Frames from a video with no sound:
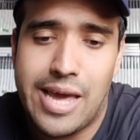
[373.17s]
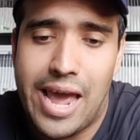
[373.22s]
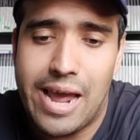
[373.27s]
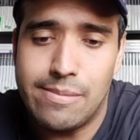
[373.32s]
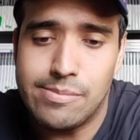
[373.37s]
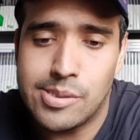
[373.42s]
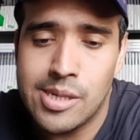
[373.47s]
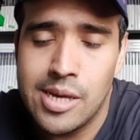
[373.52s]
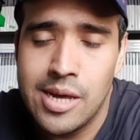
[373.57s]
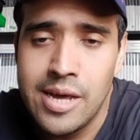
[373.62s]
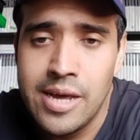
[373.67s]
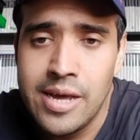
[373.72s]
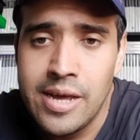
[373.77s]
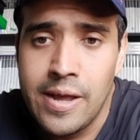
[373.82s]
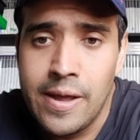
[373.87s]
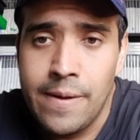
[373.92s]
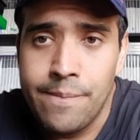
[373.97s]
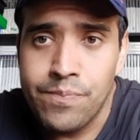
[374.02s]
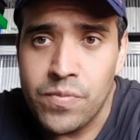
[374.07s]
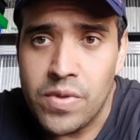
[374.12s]
games
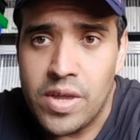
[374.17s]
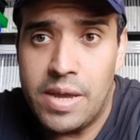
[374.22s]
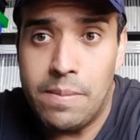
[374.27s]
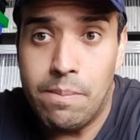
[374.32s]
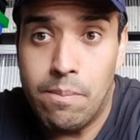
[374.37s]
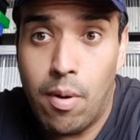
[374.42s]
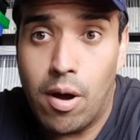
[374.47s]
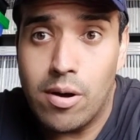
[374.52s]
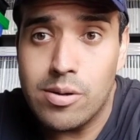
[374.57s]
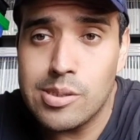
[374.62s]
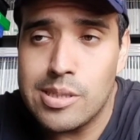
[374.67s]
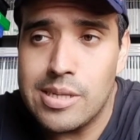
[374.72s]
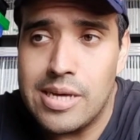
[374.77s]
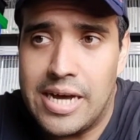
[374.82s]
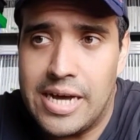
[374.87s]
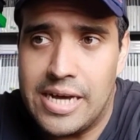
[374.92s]
in box.